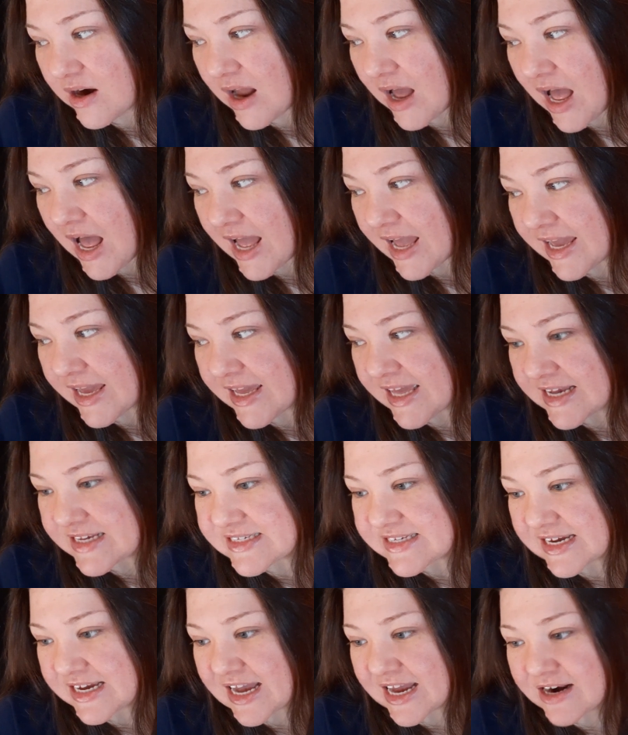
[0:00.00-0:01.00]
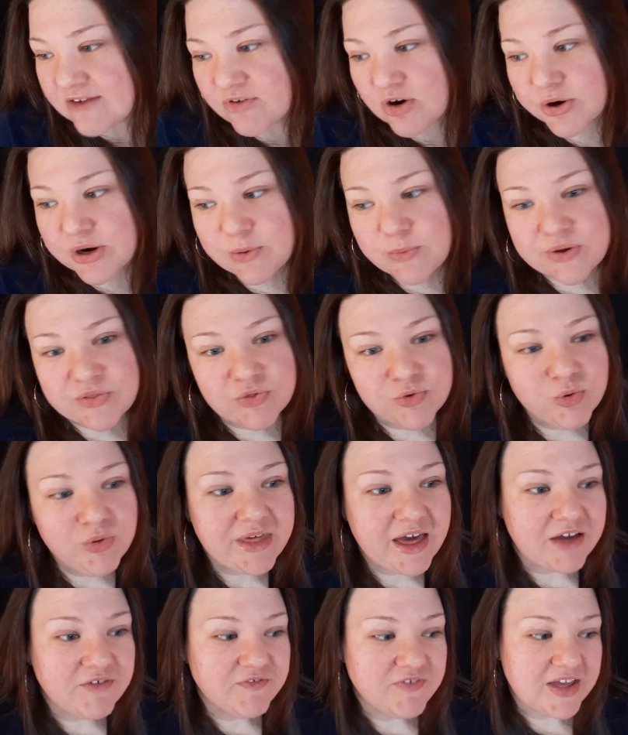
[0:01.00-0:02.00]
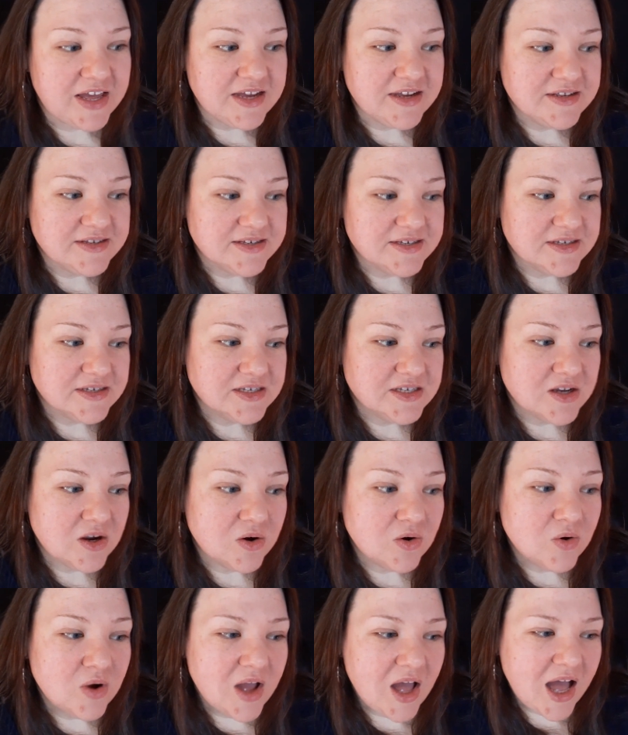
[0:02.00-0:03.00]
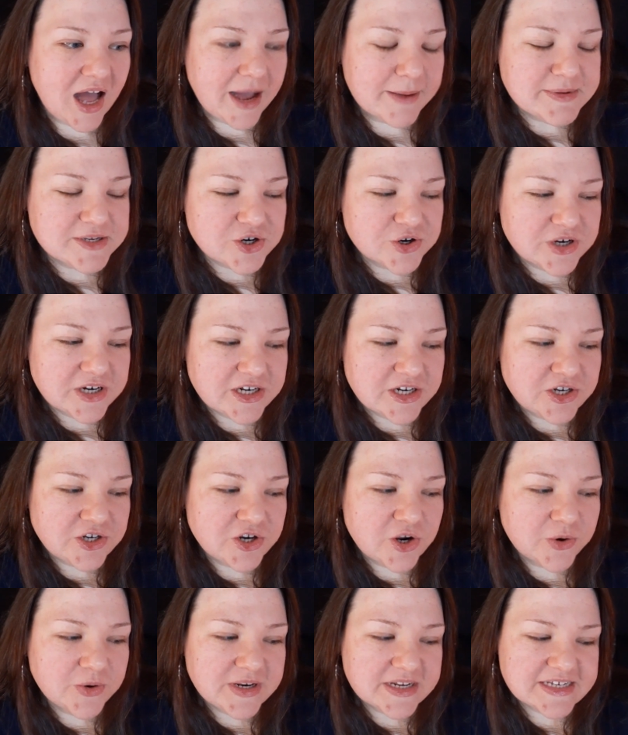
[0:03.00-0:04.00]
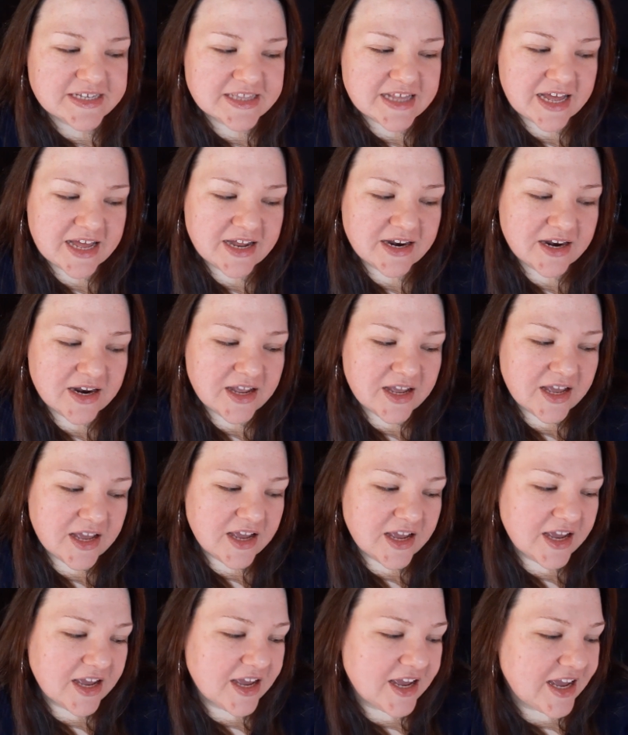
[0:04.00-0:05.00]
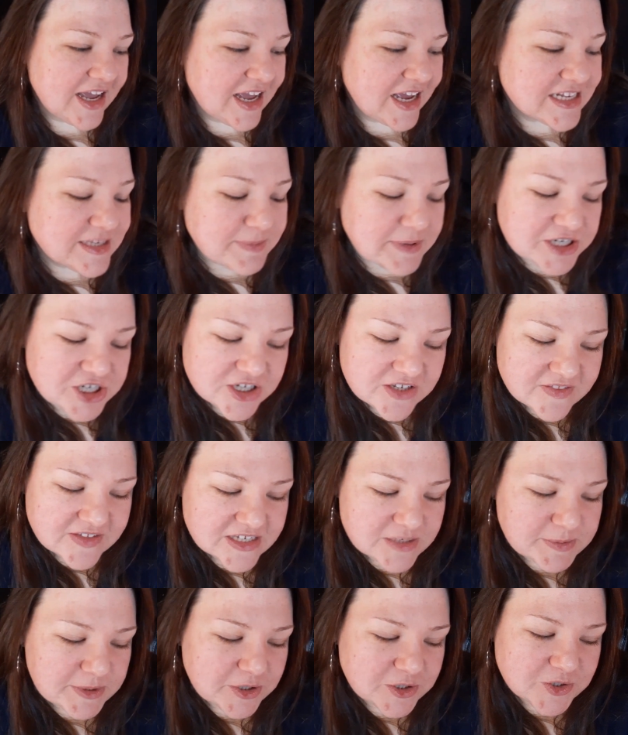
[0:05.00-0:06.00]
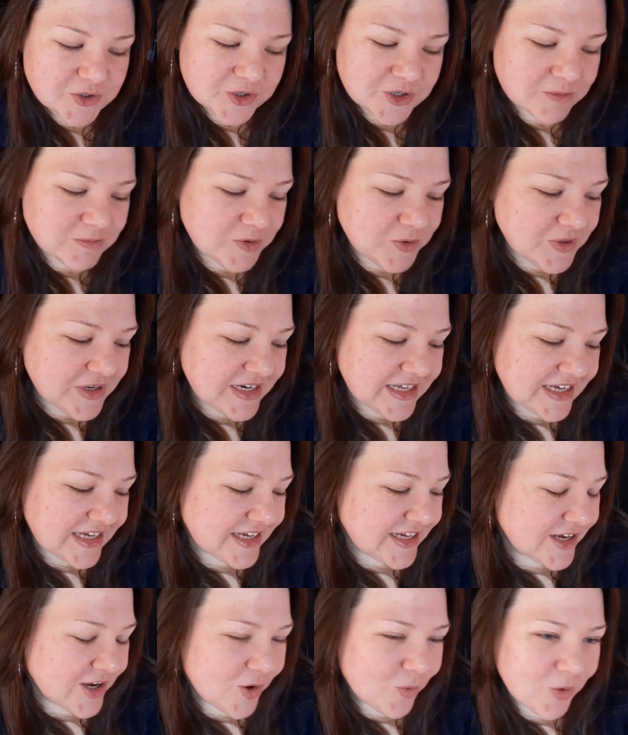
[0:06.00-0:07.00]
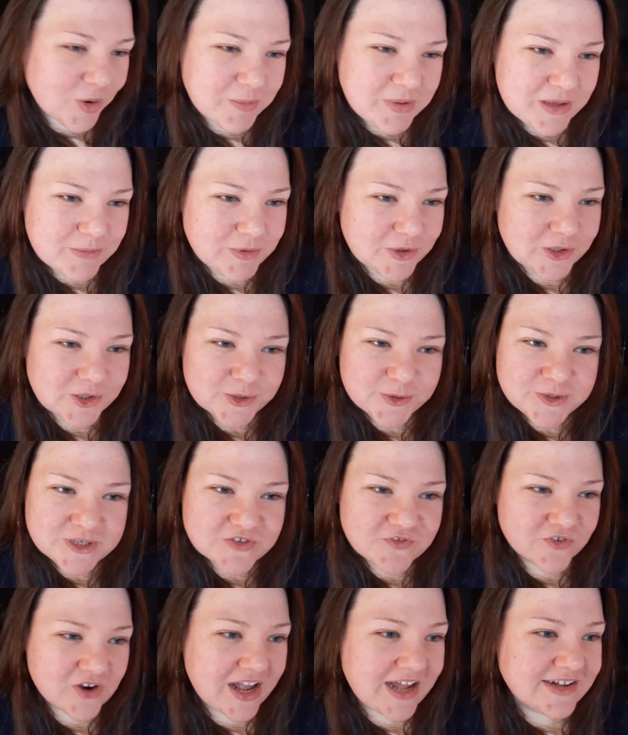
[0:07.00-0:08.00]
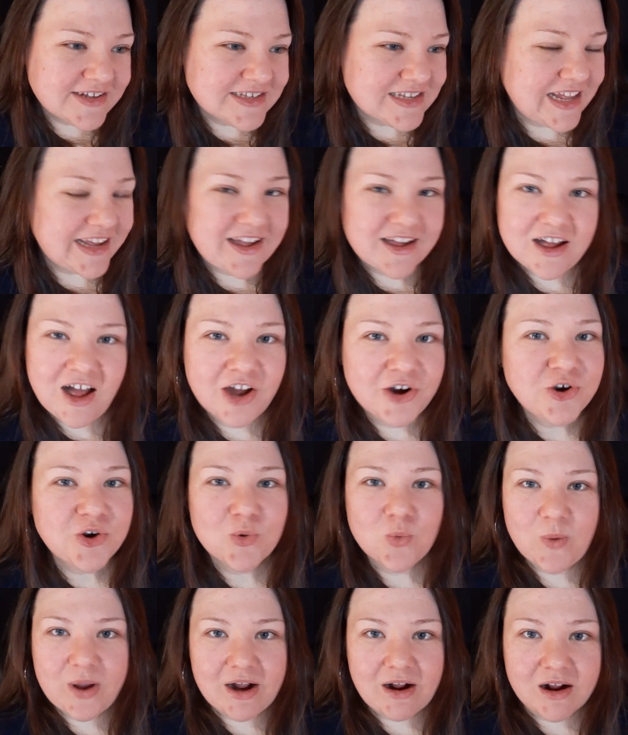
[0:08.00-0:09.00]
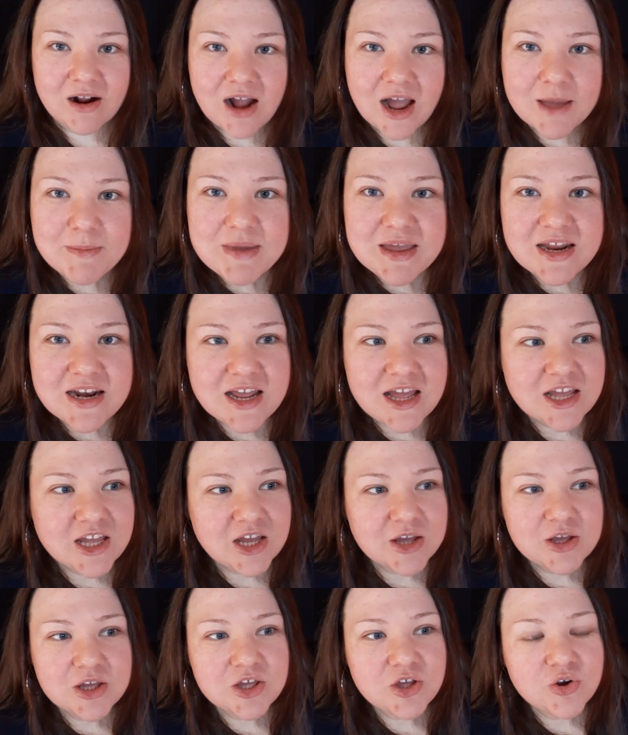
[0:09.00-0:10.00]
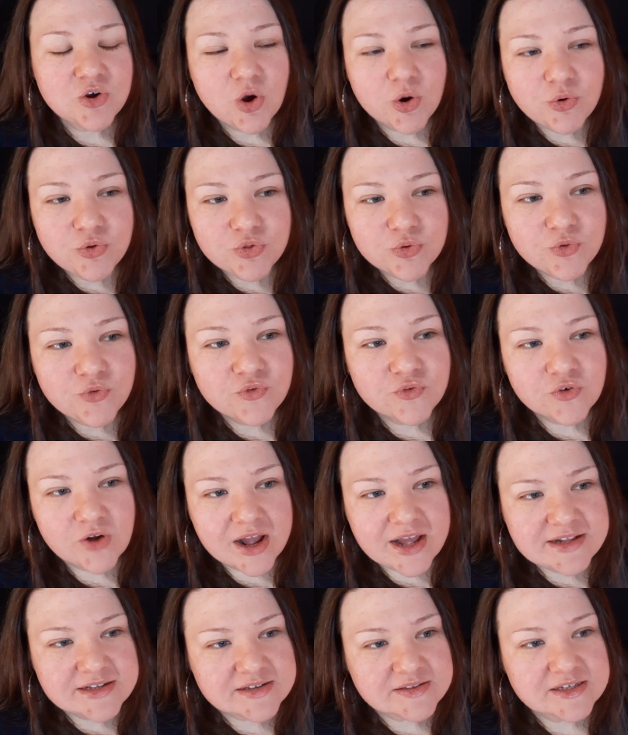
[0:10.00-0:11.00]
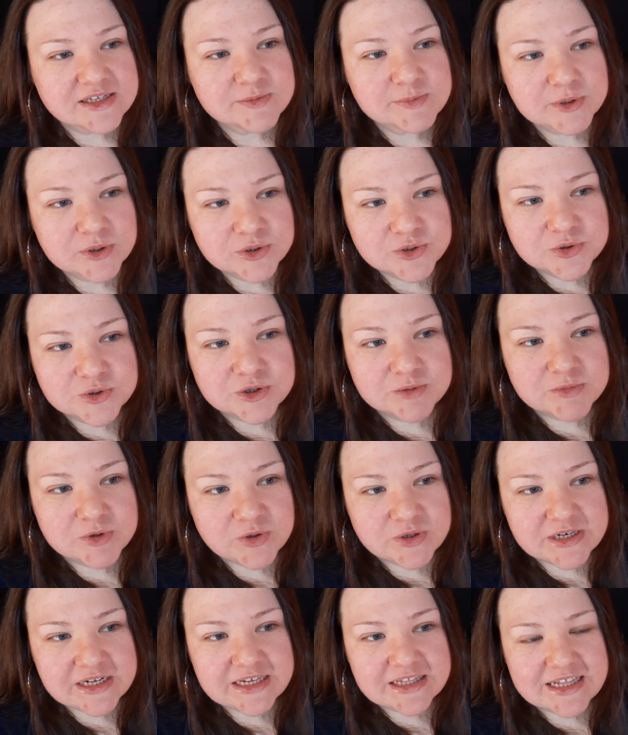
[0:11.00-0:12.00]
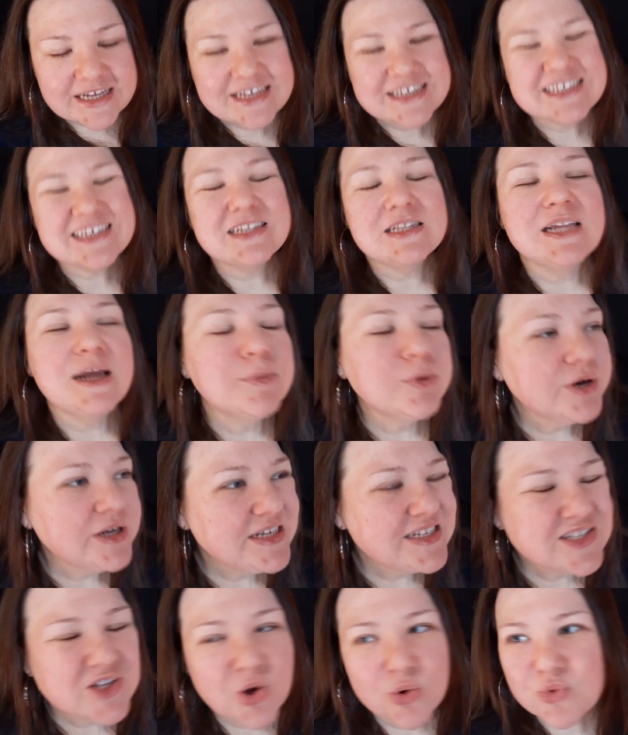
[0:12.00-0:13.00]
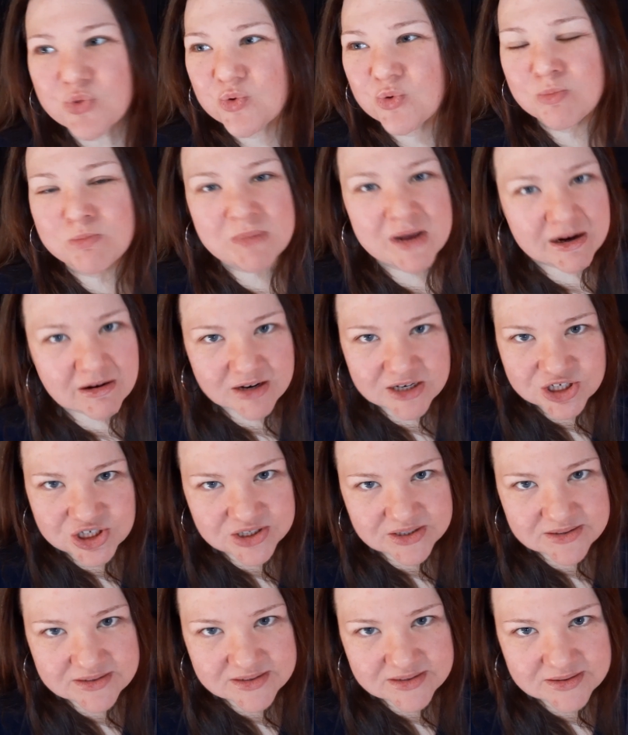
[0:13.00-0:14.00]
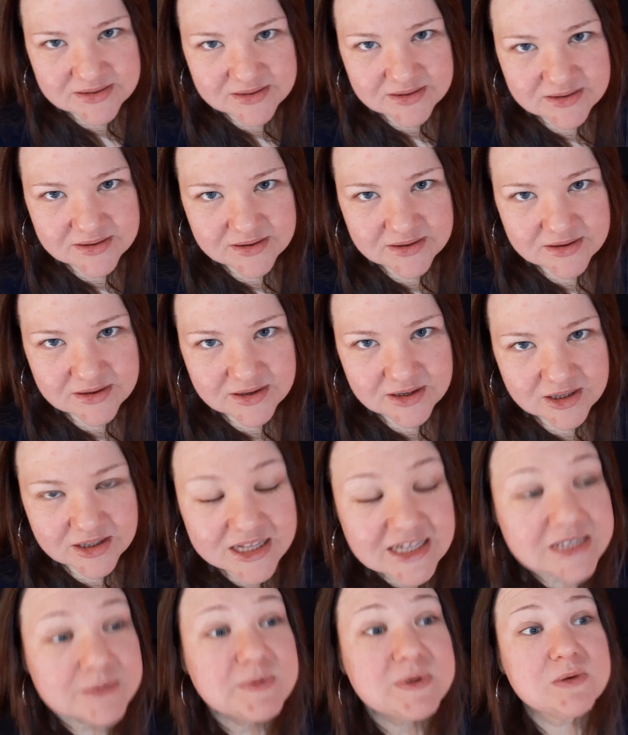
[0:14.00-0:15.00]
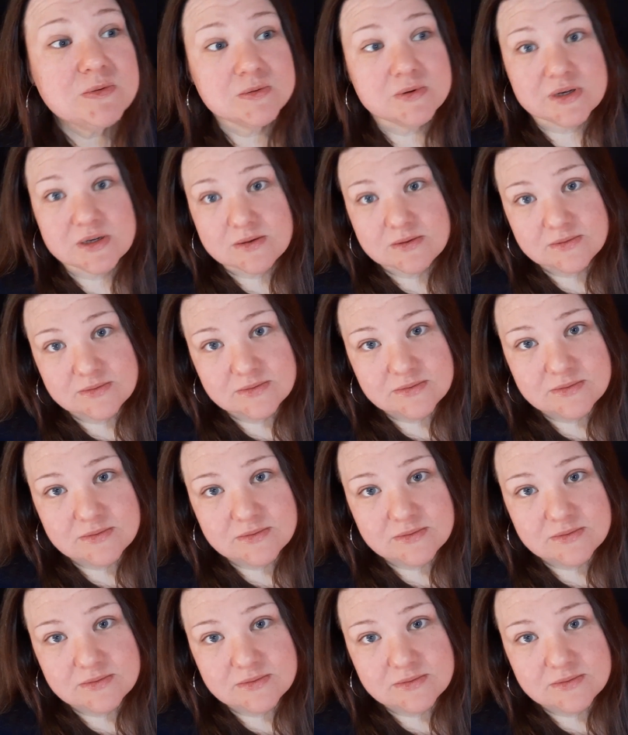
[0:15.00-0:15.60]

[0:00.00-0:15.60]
I guess I kind of already went through that phase. So I'm starting to notice that, especially in the spiritual community where people lose friends like underwear. I mean, it, it, you go through friends in the spiritual community like celebrities go through marriages. Let's be real.